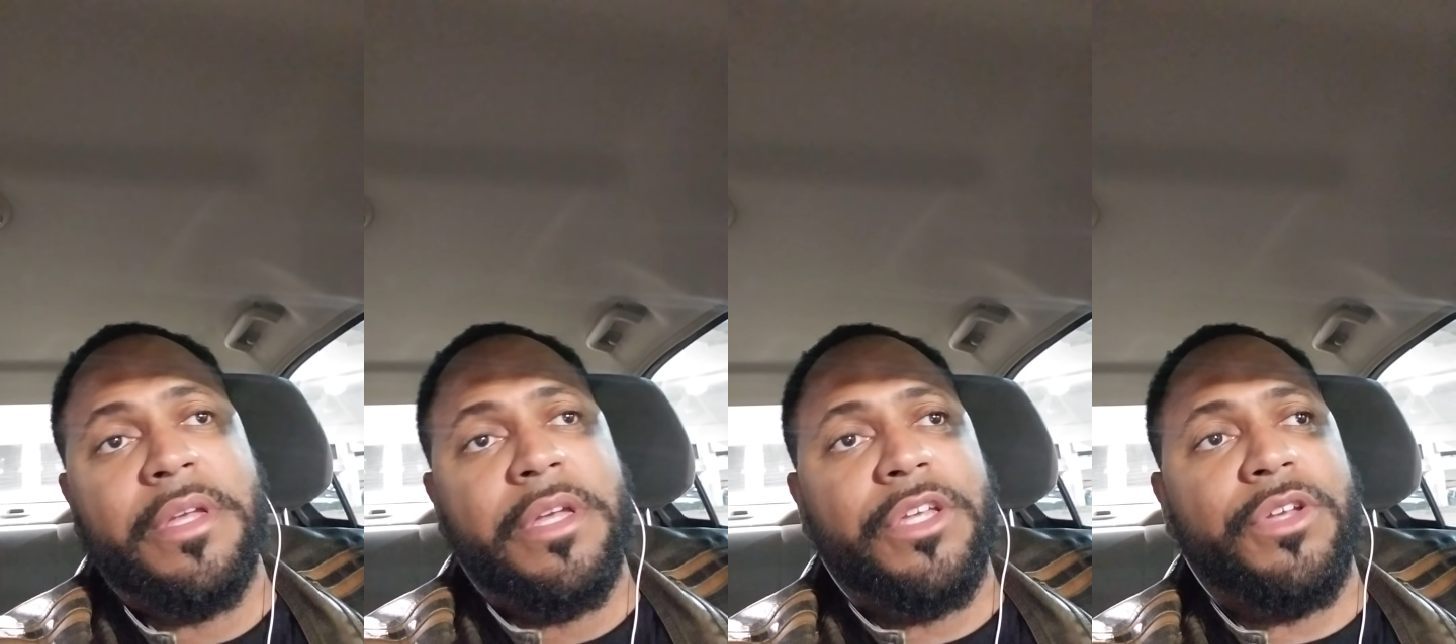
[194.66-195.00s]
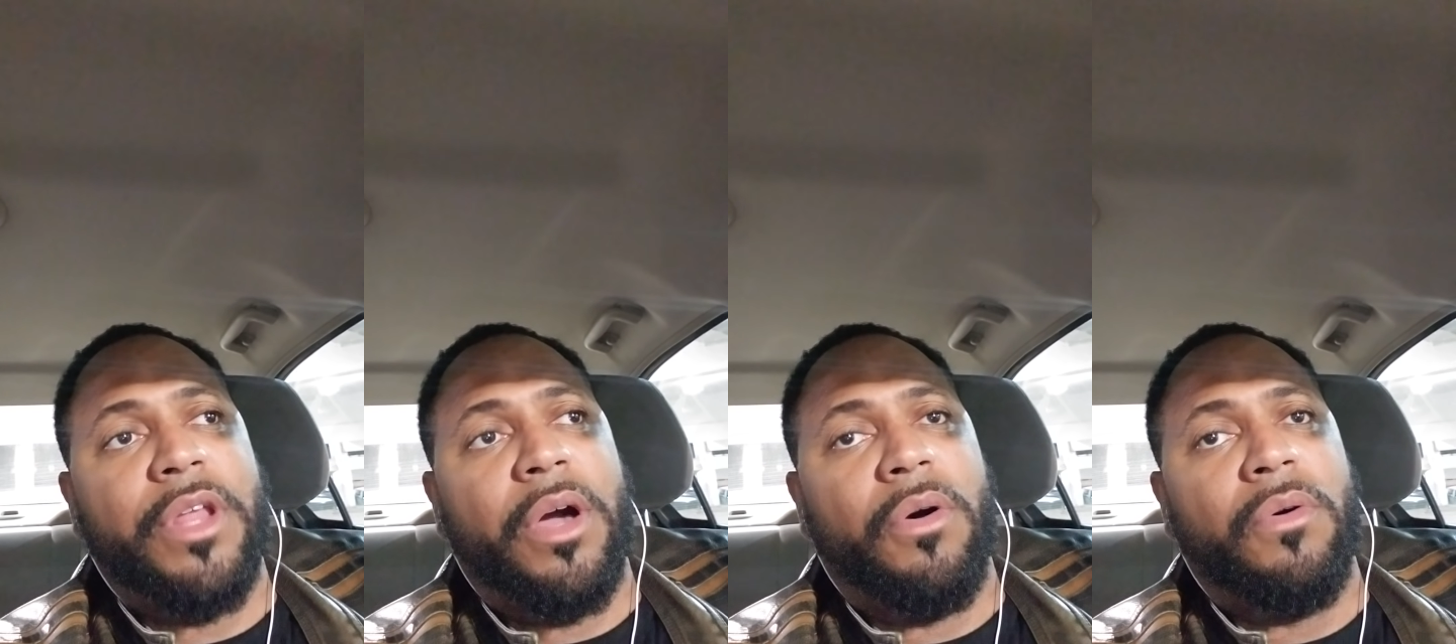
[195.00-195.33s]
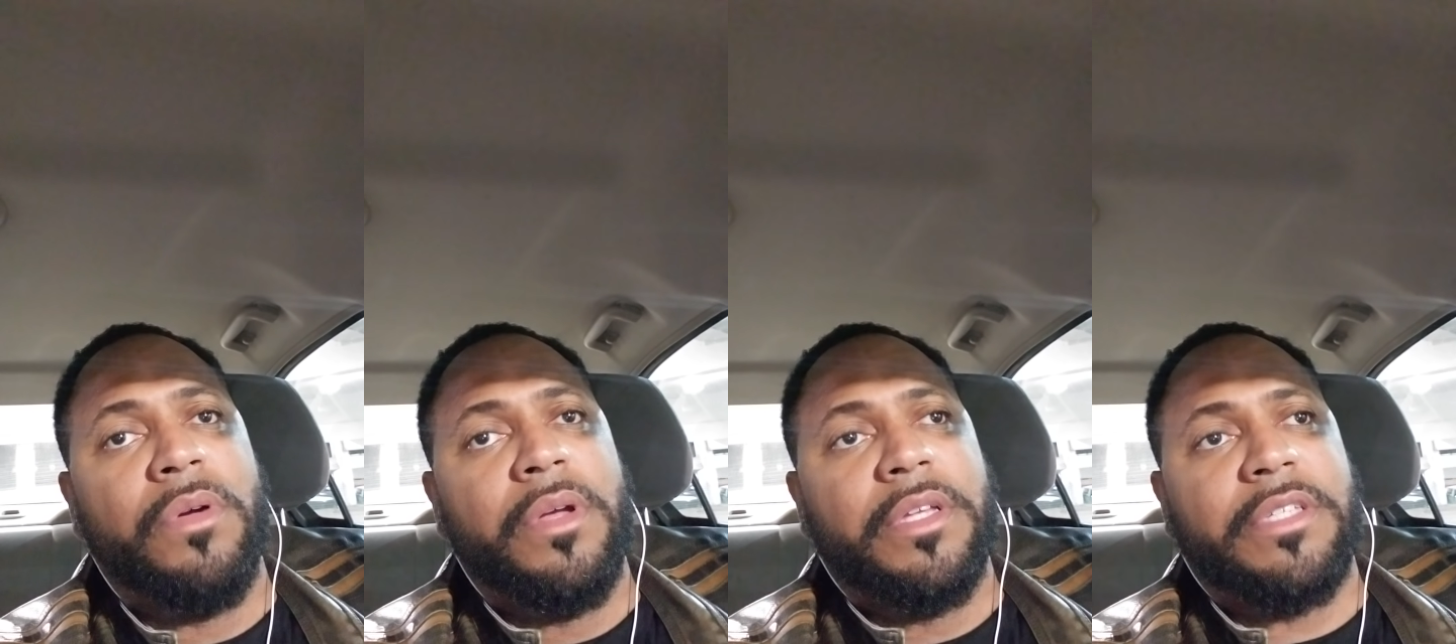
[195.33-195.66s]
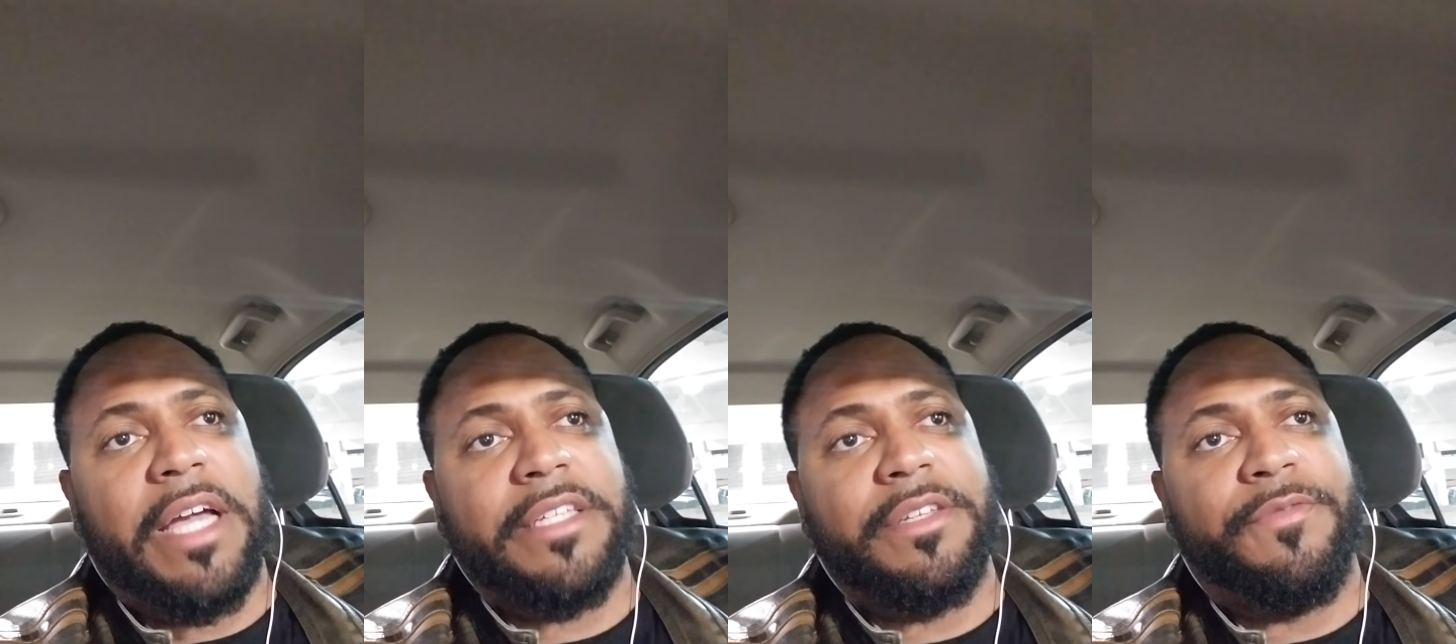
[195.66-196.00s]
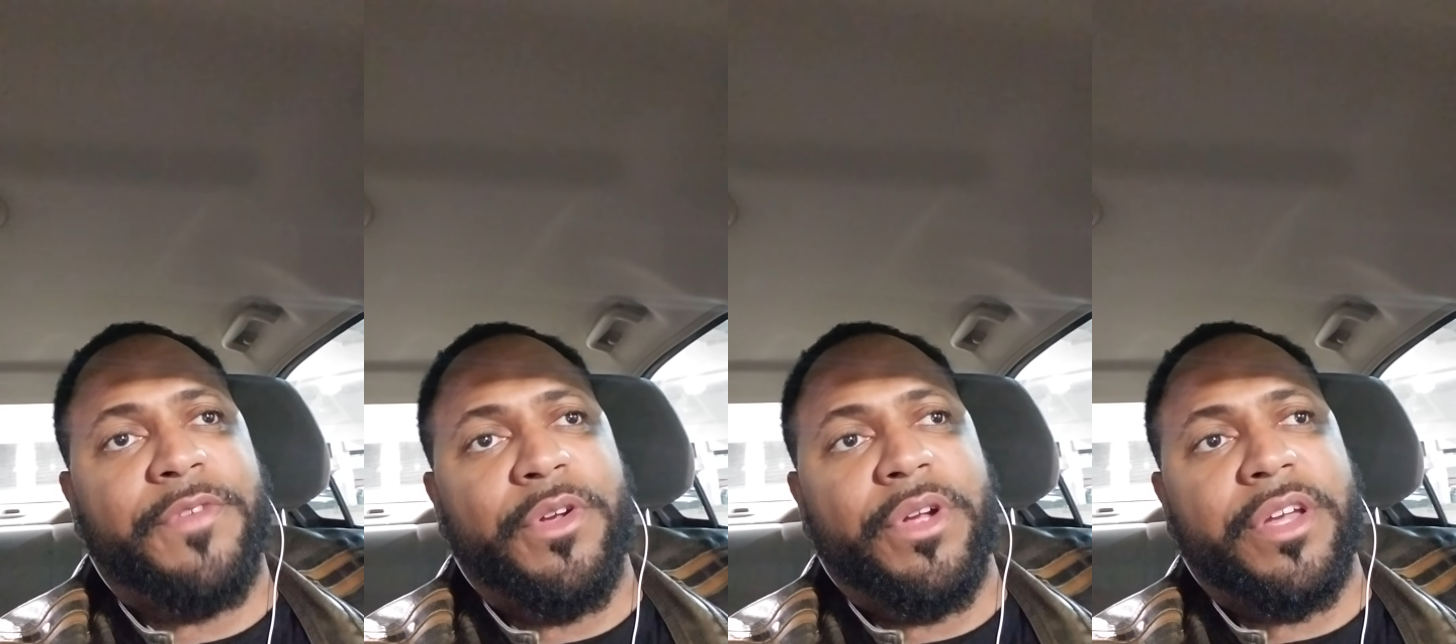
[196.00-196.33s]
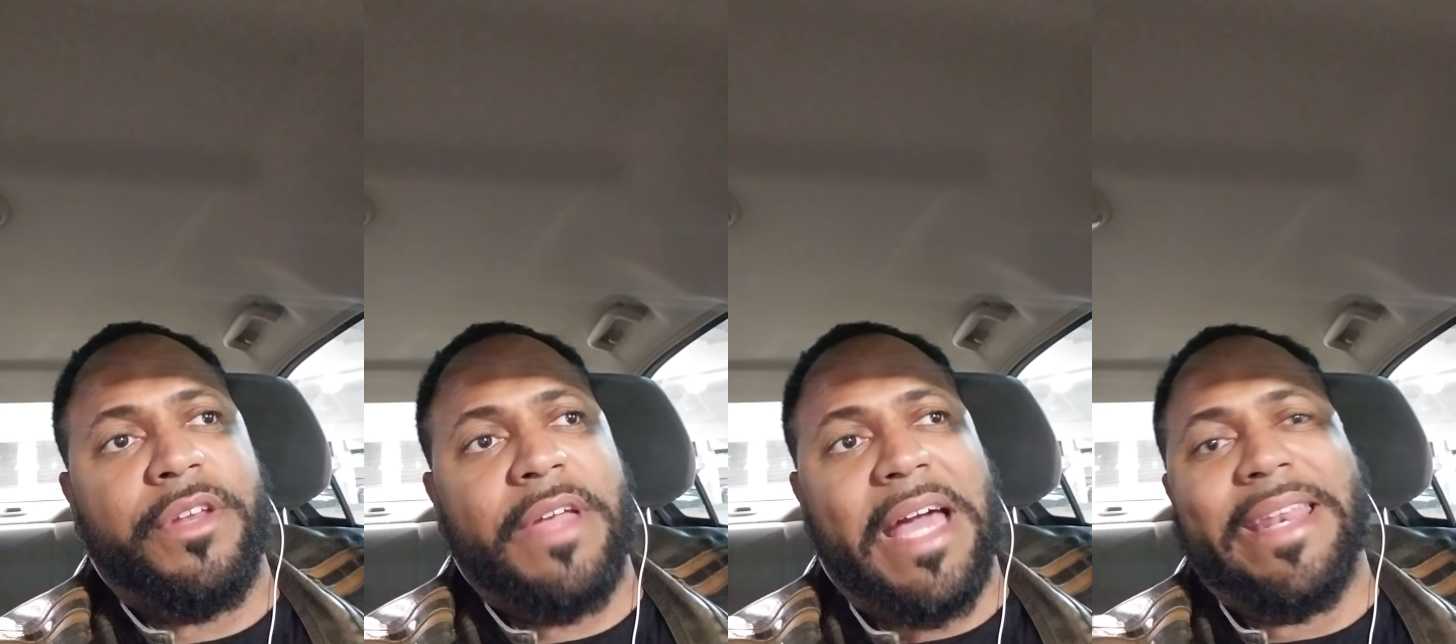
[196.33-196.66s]
You know, Tyson Fury
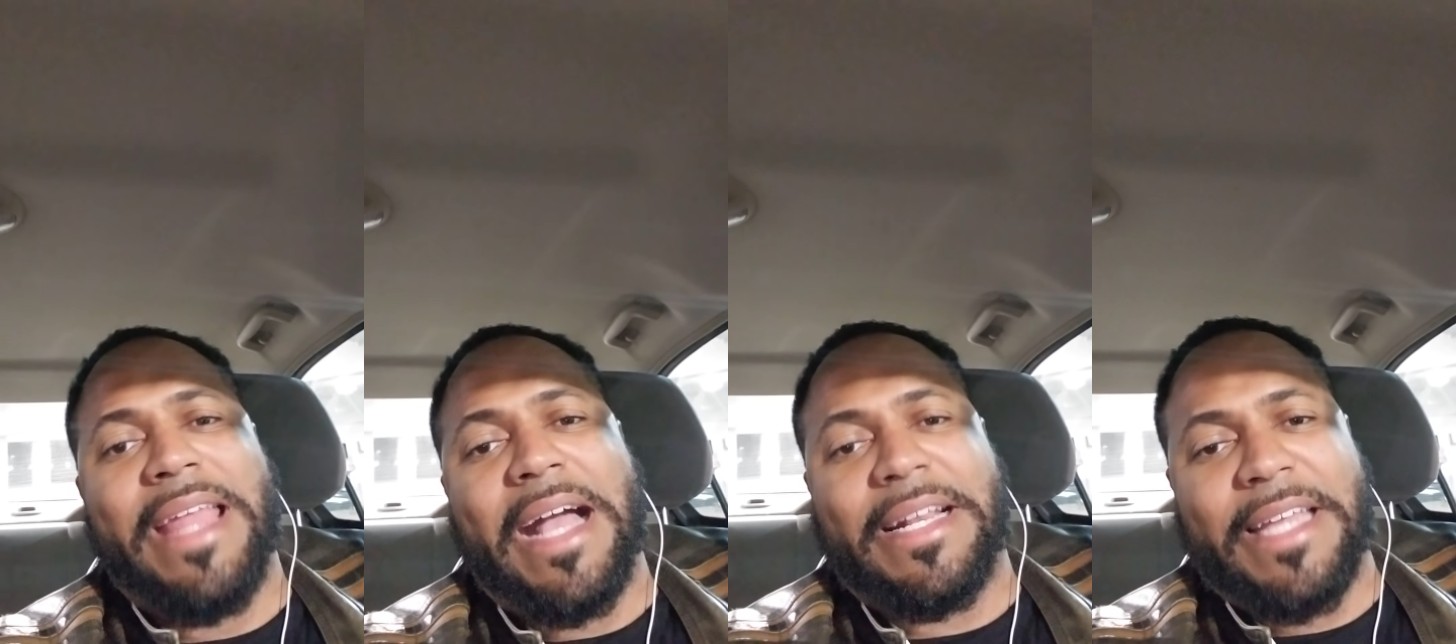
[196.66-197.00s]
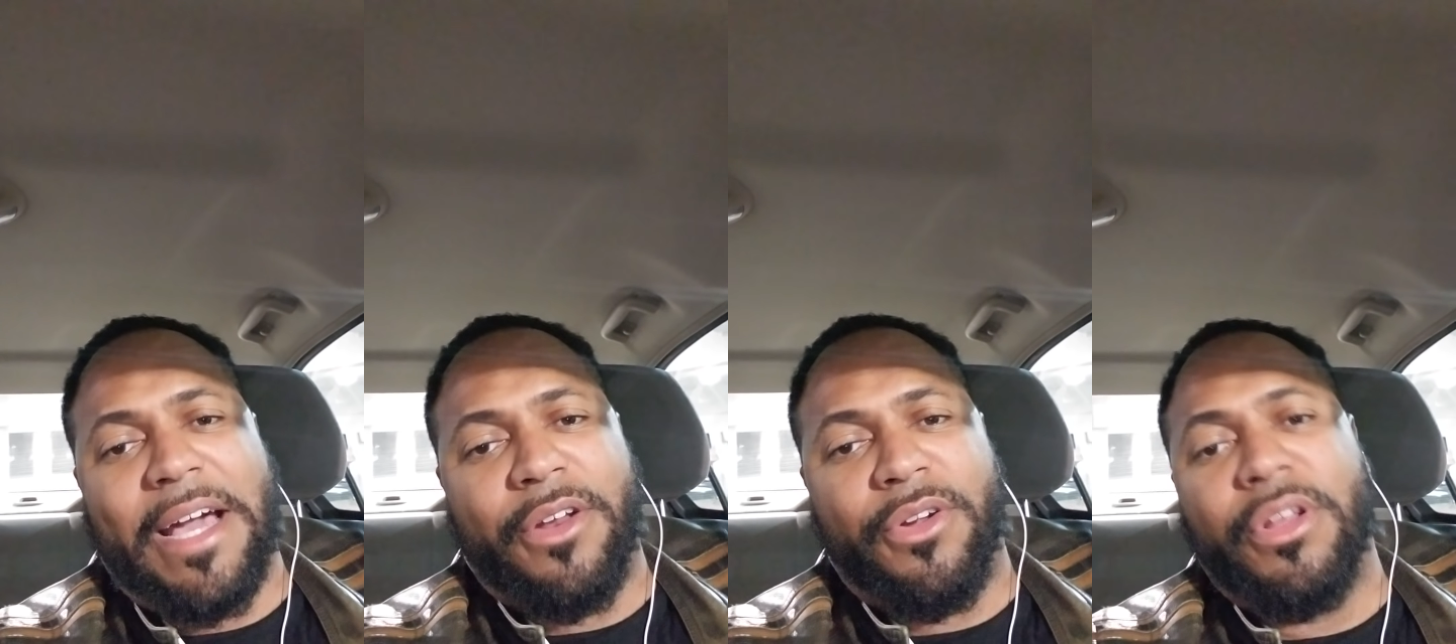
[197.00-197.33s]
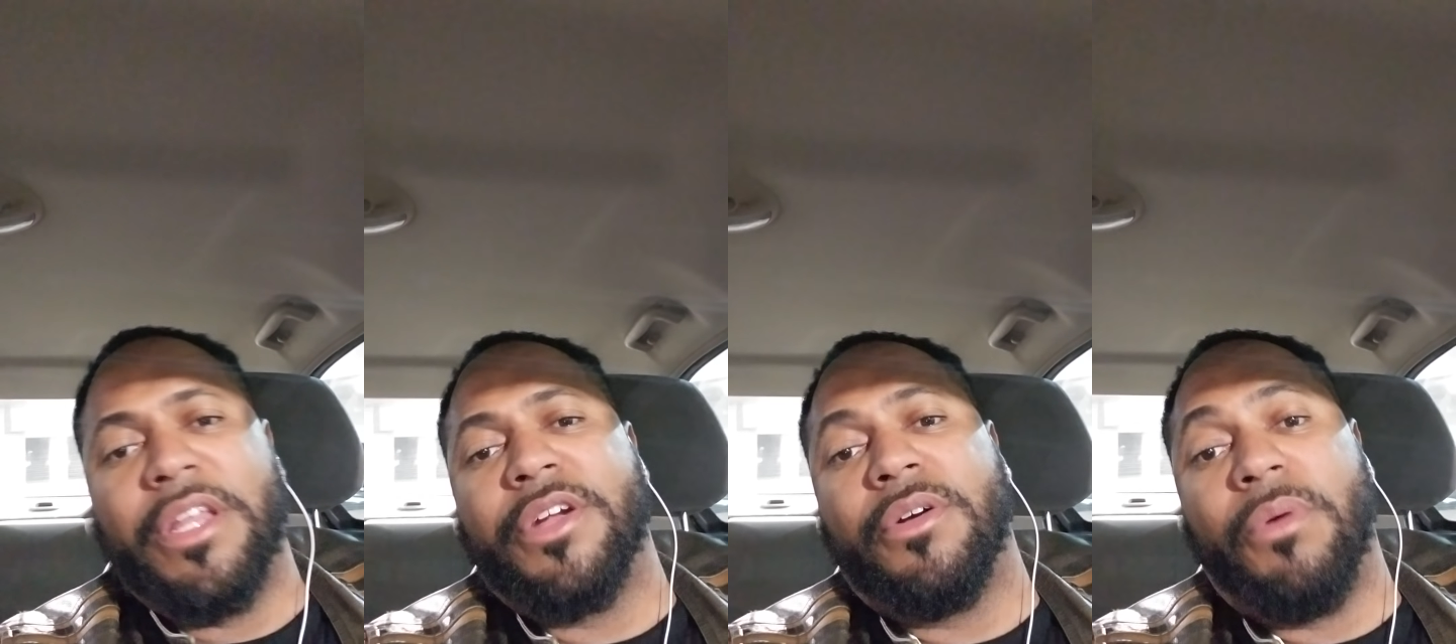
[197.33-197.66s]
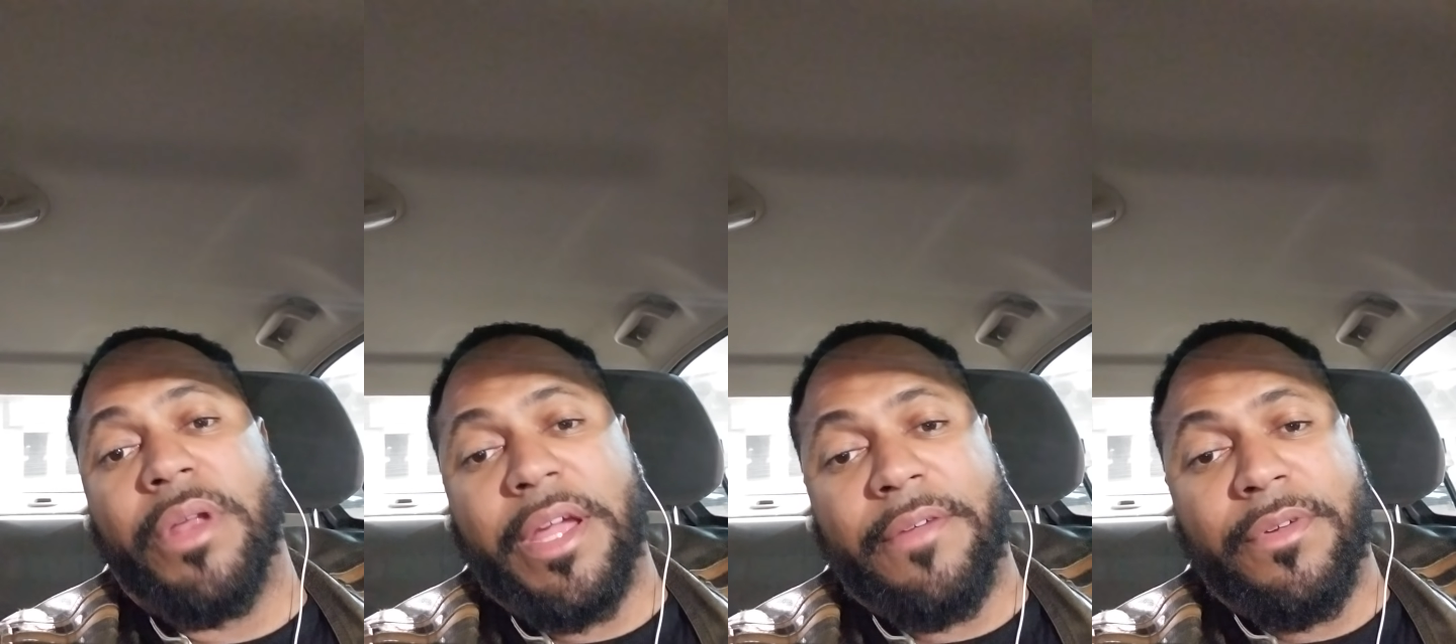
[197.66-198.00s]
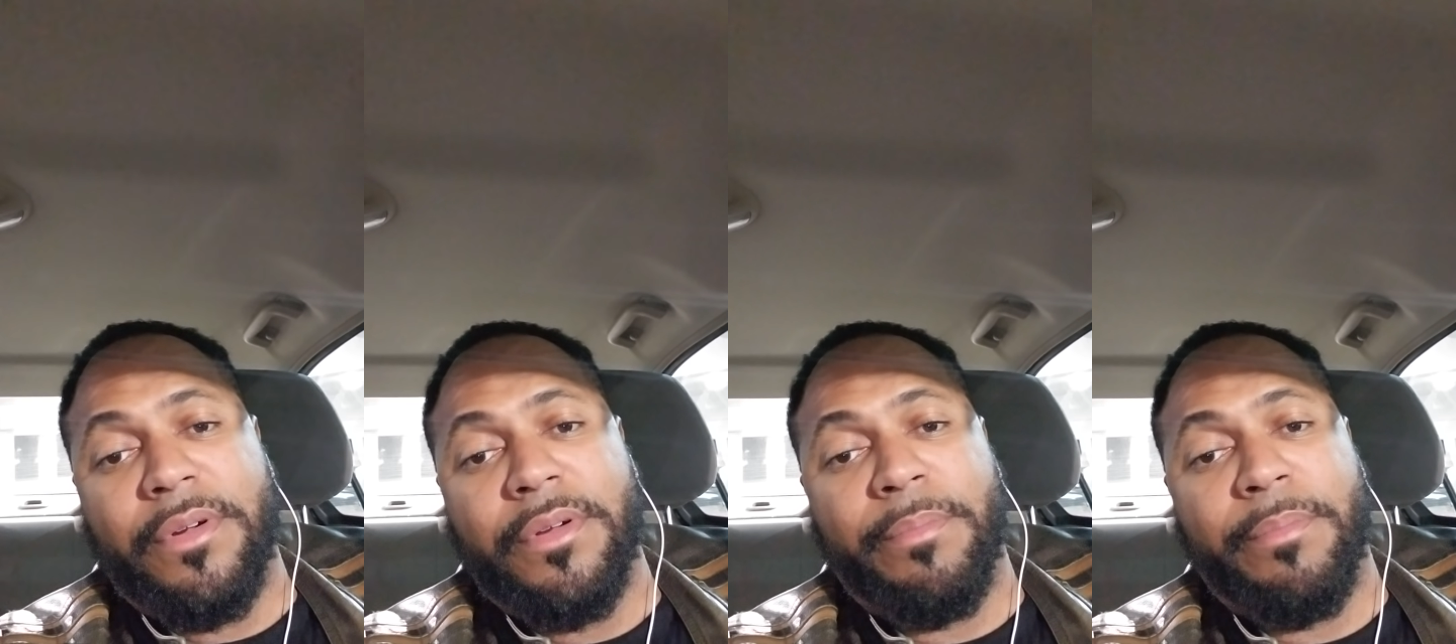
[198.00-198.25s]
could have got knocked out earlier or whatever,